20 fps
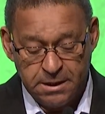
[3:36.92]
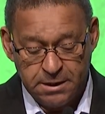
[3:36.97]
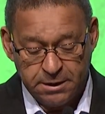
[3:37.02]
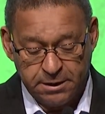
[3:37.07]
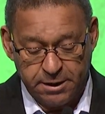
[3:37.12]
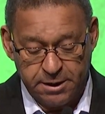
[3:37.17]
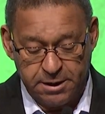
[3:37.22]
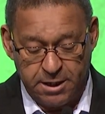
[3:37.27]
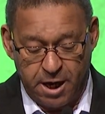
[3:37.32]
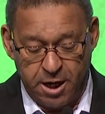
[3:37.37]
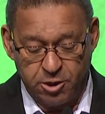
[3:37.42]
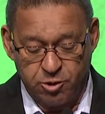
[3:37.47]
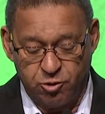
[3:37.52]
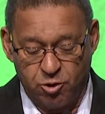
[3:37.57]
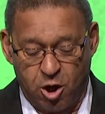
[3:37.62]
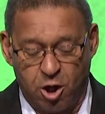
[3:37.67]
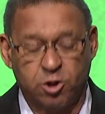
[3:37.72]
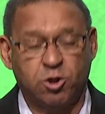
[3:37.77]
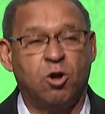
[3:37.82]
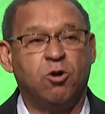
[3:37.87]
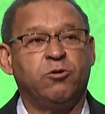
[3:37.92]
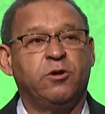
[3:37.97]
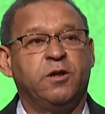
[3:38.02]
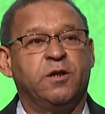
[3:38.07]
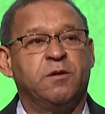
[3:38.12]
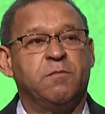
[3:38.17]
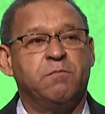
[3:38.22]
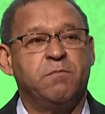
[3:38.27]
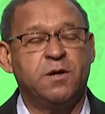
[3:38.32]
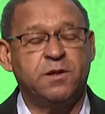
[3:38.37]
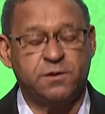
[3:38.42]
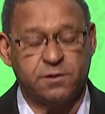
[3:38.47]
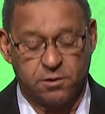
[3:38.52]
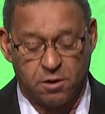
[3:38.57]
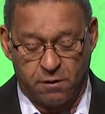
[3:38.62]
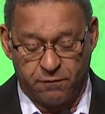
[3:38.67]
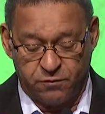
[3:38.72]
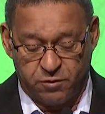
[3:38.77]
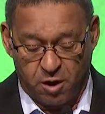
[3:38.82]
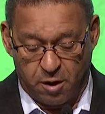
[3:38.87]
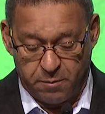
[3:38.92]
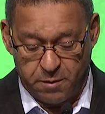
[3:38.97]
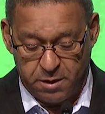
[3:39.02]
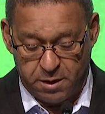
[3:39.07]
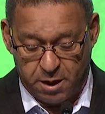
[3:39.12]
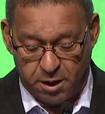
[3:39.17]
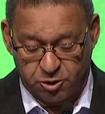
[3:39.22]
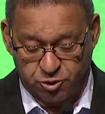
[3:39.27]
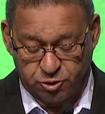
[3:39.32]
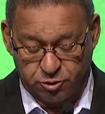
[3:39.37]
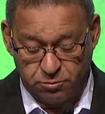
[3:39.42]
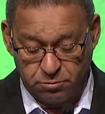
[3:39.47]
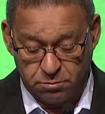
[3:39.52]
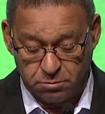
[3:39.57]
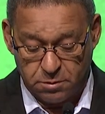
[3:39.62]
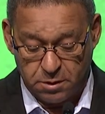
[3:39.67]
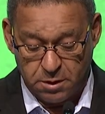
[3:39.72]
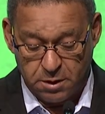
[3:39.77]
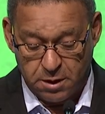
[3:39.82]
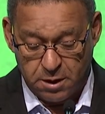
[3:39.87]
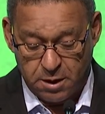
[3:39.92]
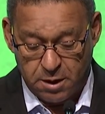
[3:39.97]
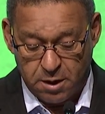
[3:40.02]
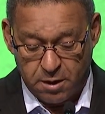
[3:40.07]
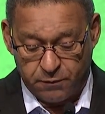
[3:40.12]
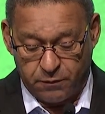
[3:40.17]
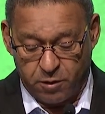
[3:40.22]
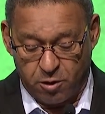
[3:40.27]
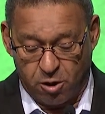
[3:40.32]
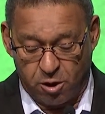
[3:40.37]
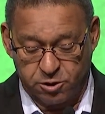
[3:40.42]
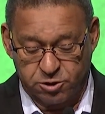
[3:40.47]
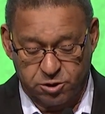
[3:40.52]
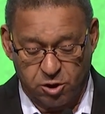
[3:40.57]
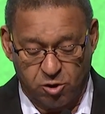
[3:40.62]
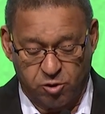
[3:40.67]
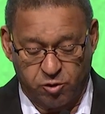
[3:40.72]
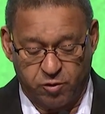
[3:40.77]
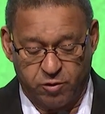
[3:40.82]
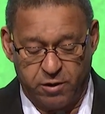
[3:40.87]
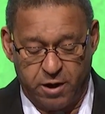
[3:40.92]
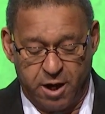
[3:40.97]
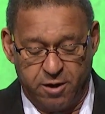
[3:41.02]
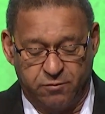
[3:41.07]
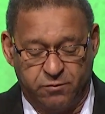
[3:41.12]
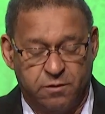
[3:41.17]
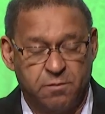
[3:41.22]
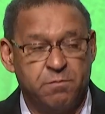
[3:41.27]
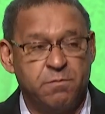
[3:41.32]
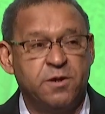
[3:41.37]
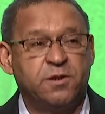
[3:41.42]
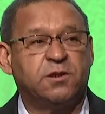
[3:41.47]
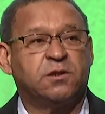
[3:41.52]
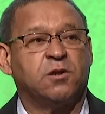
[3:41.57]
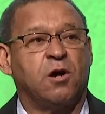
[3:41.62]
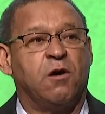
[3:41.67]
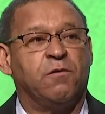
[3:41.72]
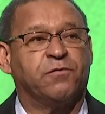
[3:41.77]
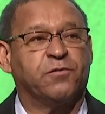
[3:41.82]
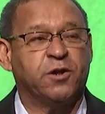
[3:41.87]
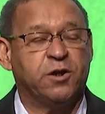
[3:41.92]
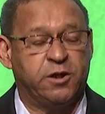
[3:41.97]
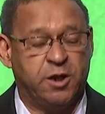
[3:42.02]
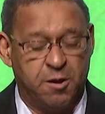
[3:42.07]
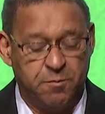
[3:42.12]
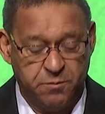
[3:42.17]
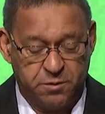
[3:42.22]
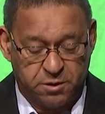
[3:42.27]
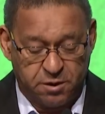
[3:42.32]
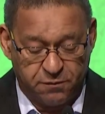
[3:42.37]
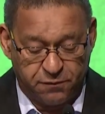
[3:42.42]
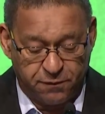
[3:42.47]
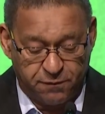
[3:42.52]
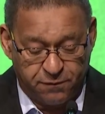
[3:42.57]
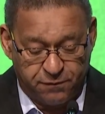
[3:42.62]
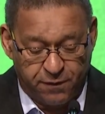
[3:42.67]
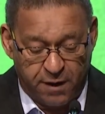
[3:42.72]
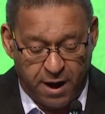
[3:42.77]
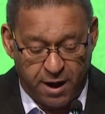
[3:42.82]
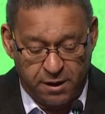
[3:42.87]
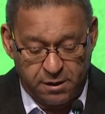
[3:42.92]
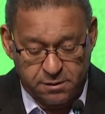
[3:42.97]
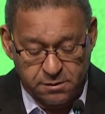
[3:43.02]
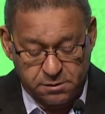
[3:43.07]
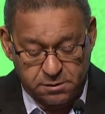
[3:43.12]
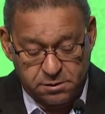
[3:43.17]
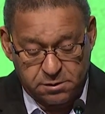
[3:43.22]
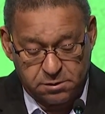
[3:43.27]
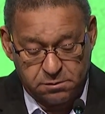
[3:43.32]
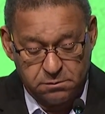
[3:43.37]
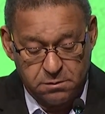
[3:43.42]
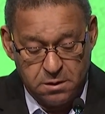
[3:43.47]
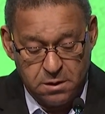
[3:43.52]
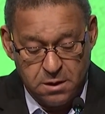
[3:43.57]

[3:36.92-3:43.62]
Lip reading: create not only the myth of domination, they also create the myth of redemptive violence.